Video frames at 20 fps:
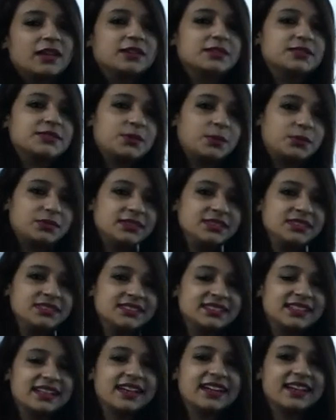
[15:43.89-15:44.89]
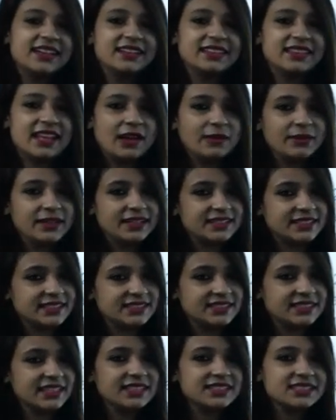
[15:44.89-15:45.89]
Students, now let
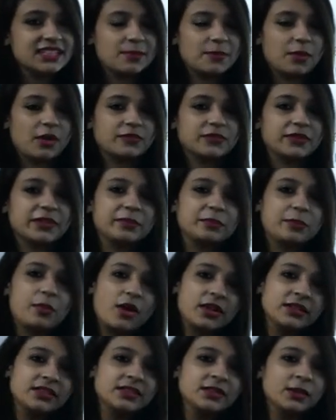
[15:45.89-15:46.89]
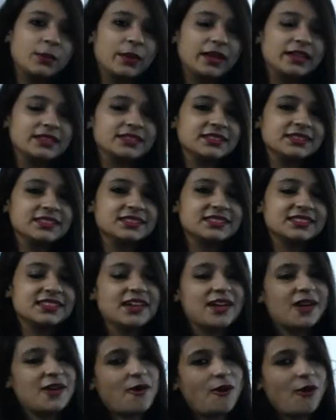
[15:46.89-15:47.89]
us see some of the important questions
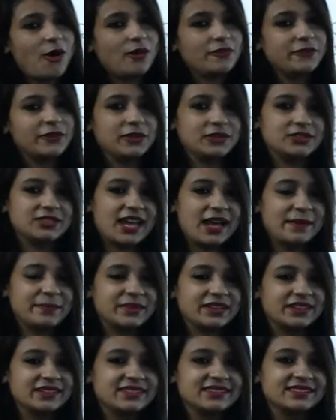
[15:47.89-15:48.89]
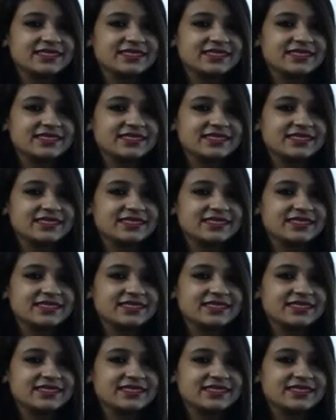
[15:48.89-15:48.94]
of your chapter.